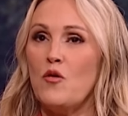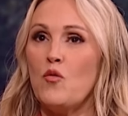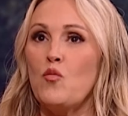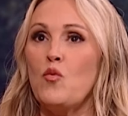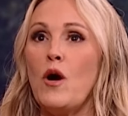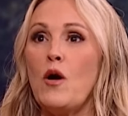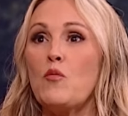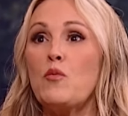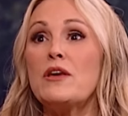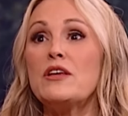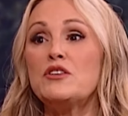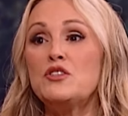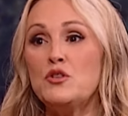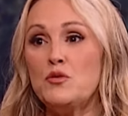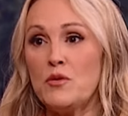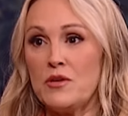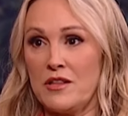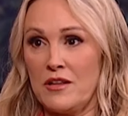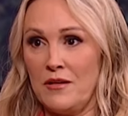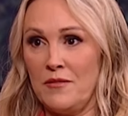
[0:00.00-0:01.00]
What we
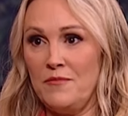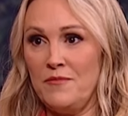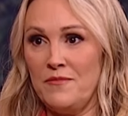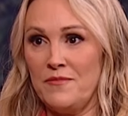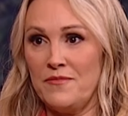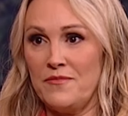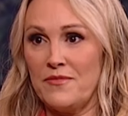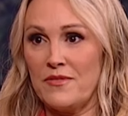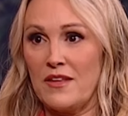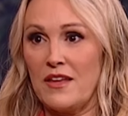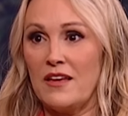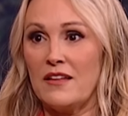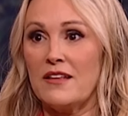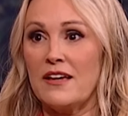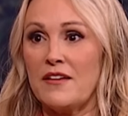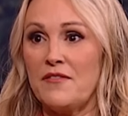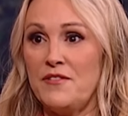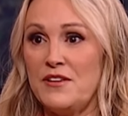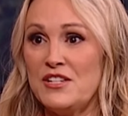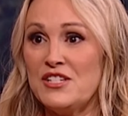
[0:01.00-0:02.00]
do with them,
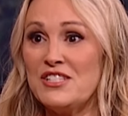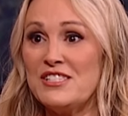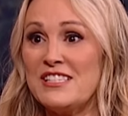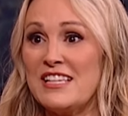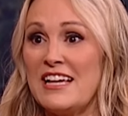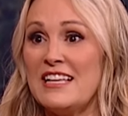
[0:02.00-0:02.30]
like Ephesians